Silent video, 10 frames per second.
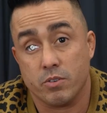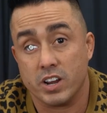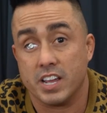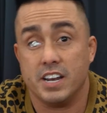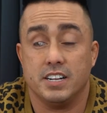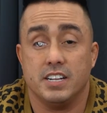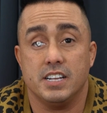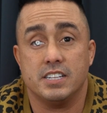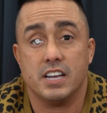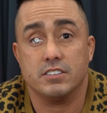you're going to get into
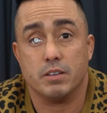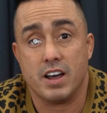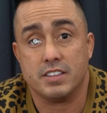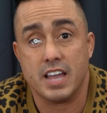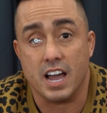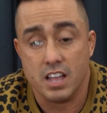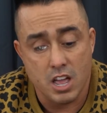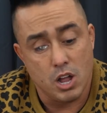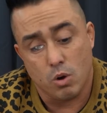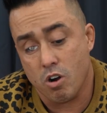details about that.
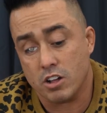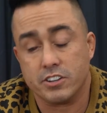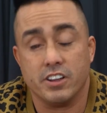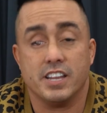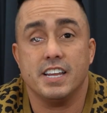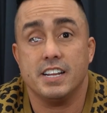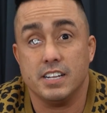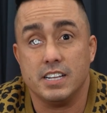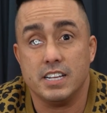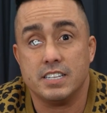We're also going to get
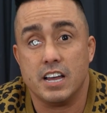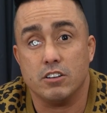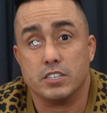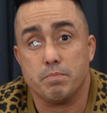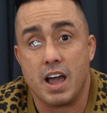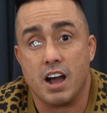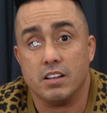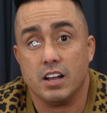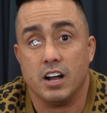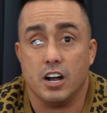into details
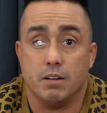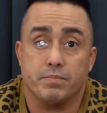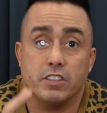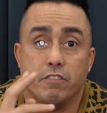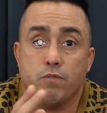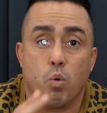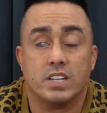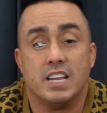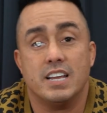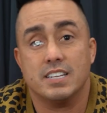about the
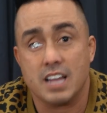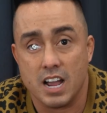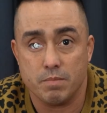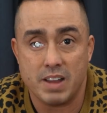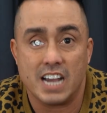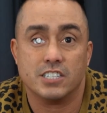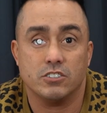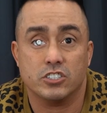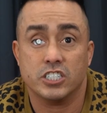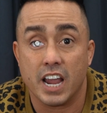14-time
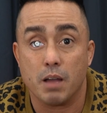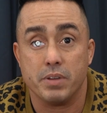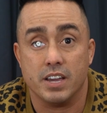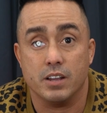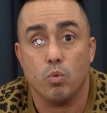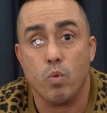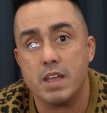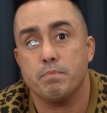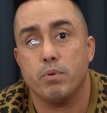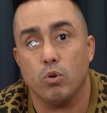national champion,
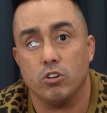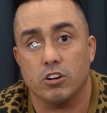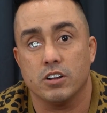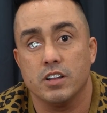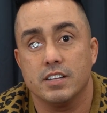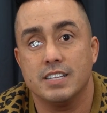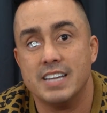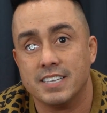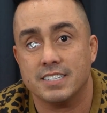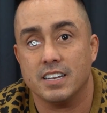weight puller,
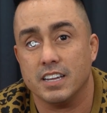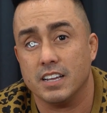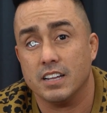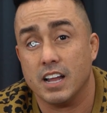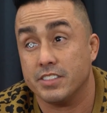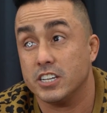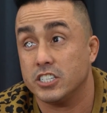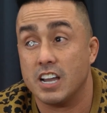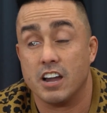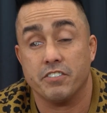Destiny. I think
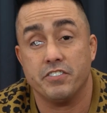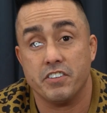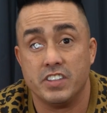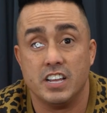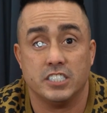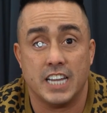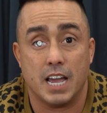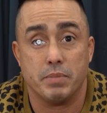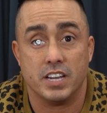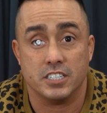she got her 15th
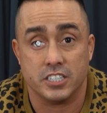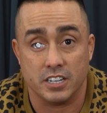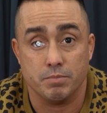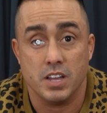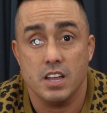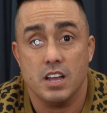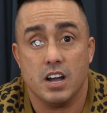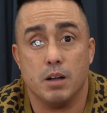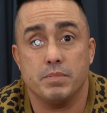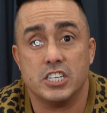championship
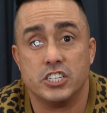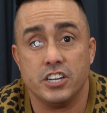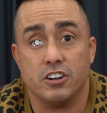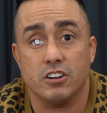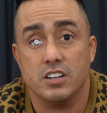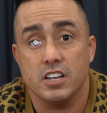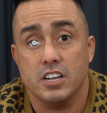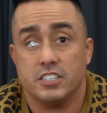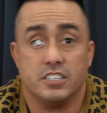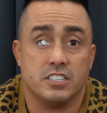this year.
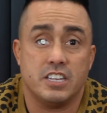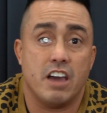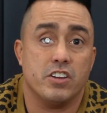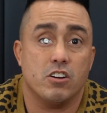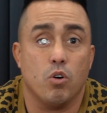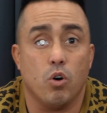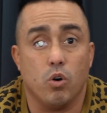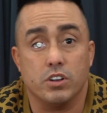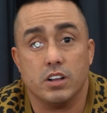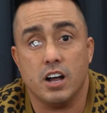She's a
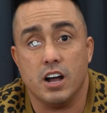7-year-old